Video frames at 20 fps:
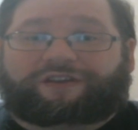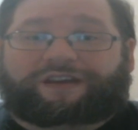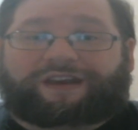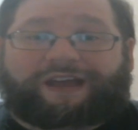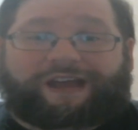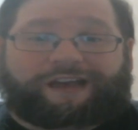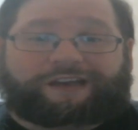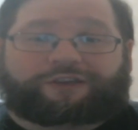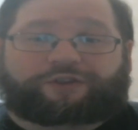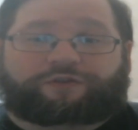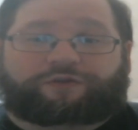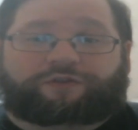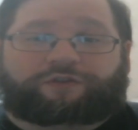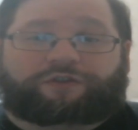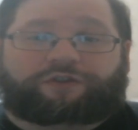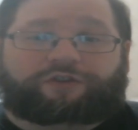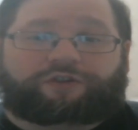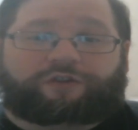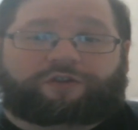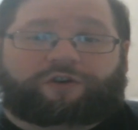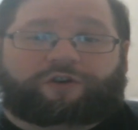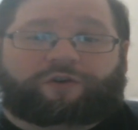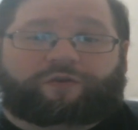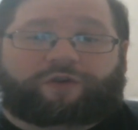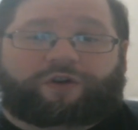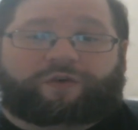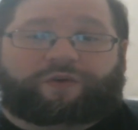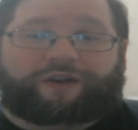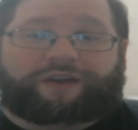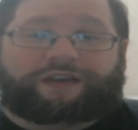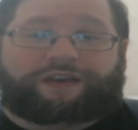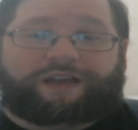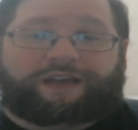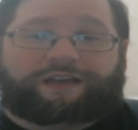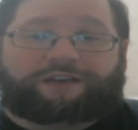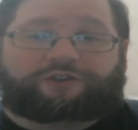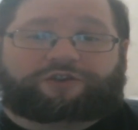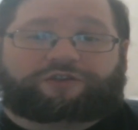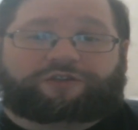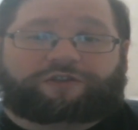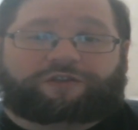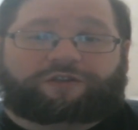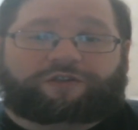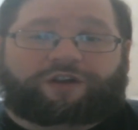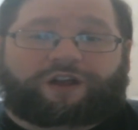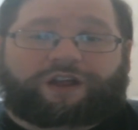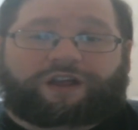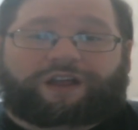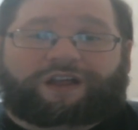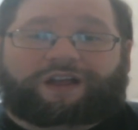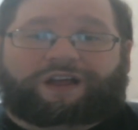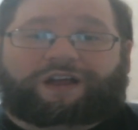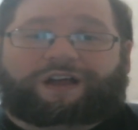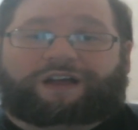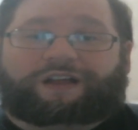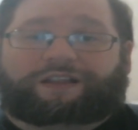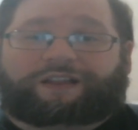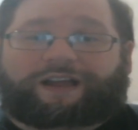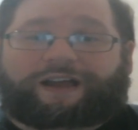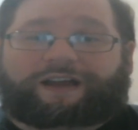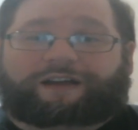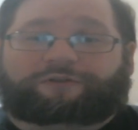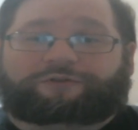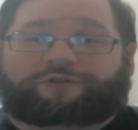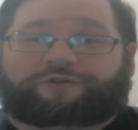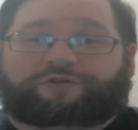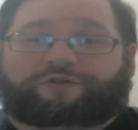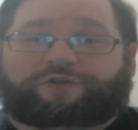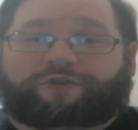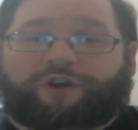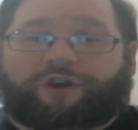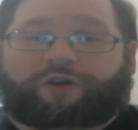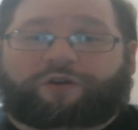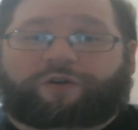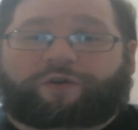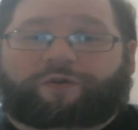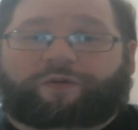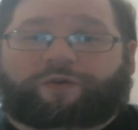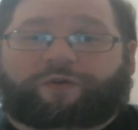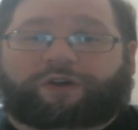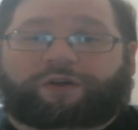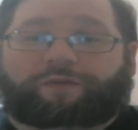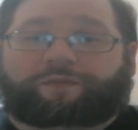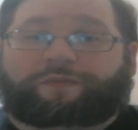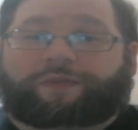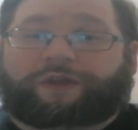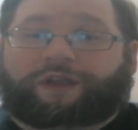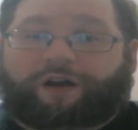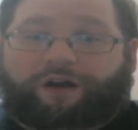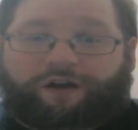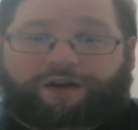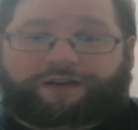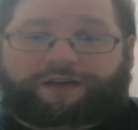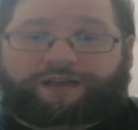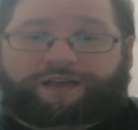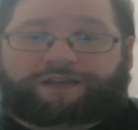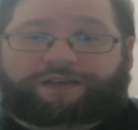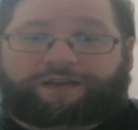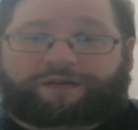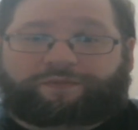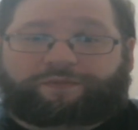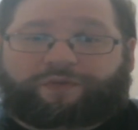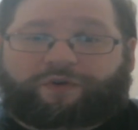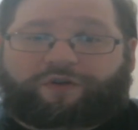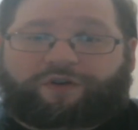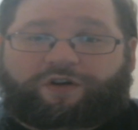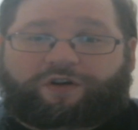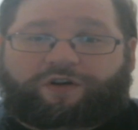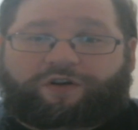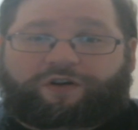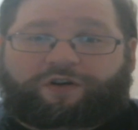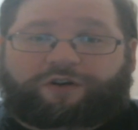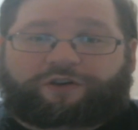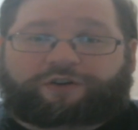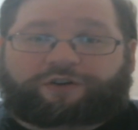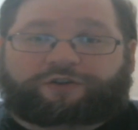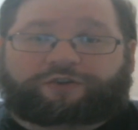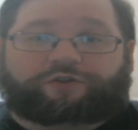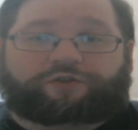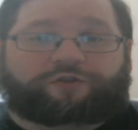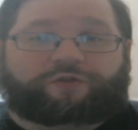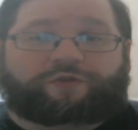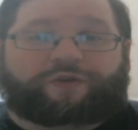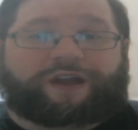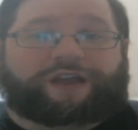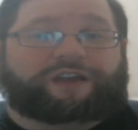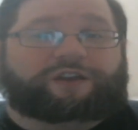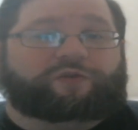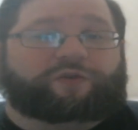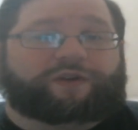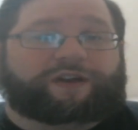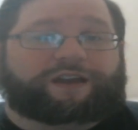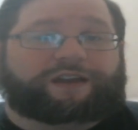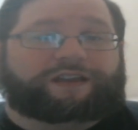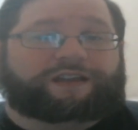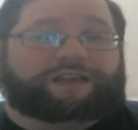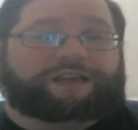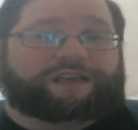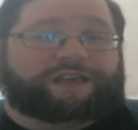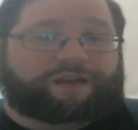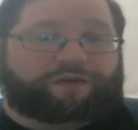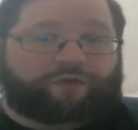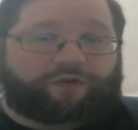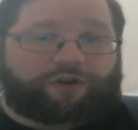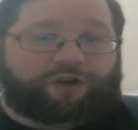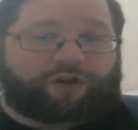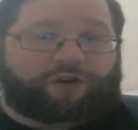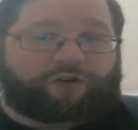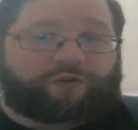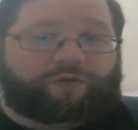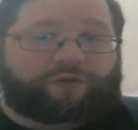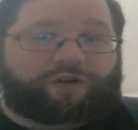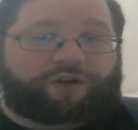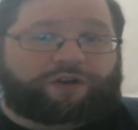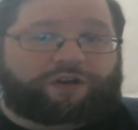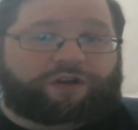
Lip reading: natural heroic nature allows you to go beyond a simple guard to a great hero